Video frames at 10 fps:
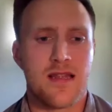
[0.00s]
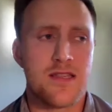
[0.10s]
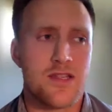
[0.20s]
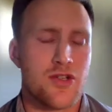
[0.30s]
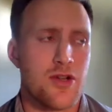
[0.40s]

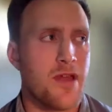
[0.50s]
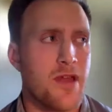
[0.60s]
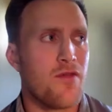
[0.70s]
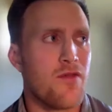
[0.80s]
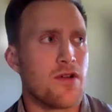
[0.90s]
that's extremely
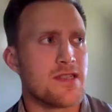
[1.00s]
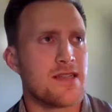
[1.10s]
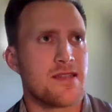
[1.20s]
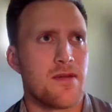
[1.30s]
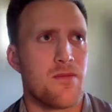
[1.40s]
helpful, because
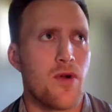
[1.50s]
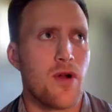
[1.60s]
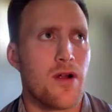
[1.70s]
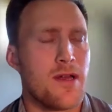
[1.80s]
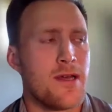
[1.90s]
that's something
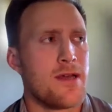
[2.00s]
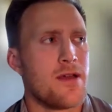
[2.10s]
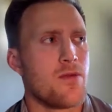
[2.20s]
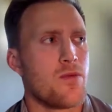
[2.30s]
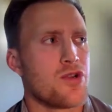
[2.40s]
where
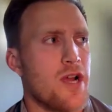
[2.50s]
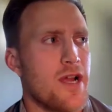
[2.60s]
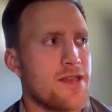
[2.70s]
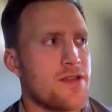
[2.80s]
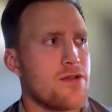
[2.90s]
we're
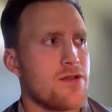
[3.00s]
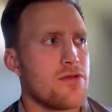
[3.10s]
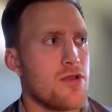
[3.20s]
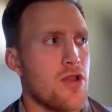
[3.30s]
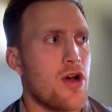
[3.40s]
trying to
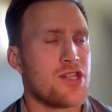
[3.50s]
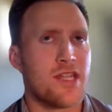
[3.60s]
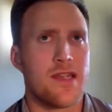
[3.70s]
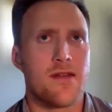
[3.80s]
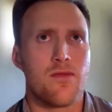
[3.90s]
launch
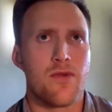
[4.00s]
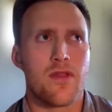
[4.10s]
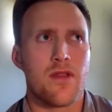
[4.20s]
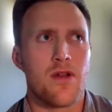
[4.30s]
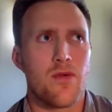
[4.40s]
it with,
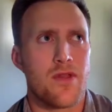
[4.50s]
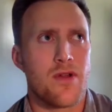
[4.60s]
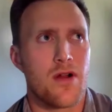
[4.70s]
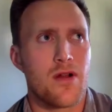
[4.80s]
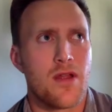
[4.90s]
with
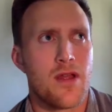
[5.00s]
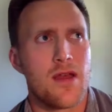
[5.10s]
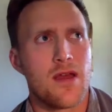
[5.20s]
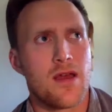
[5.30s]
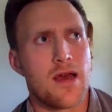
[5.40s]
our
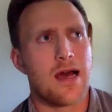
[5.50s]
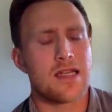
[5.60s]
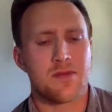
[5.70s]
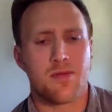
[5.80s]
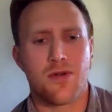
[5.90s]

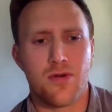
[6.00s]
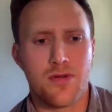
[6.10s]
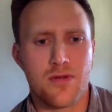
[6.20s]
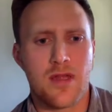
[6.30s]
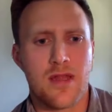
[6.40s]

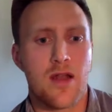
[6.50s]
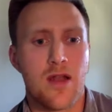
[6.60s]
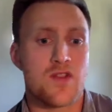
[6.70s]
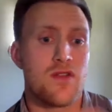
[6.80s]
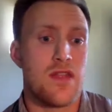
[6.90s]
hospital, and then
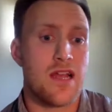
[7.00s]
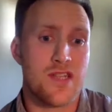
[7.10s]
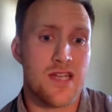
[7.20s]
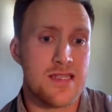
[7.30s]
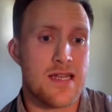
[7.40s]
also the
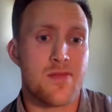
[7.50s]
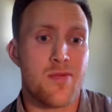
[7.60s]
exercise science